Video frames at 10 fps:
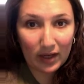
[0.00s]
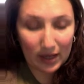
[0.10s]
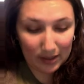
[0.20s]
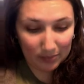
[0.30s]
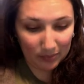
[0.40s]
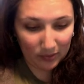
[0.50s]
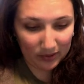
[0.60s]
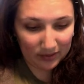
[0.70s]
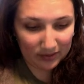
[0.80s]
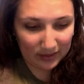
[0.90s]
I
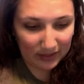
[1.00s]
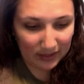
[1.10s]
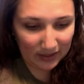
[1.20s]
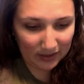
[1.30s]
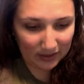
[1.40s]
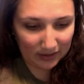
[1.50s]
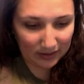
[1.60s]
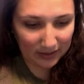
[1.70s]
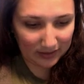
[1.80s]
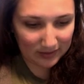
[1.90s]
put the
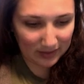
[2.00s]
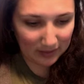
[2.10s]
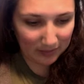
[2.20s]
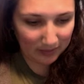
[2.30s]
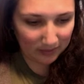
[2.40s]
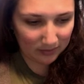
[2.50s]
landscaper.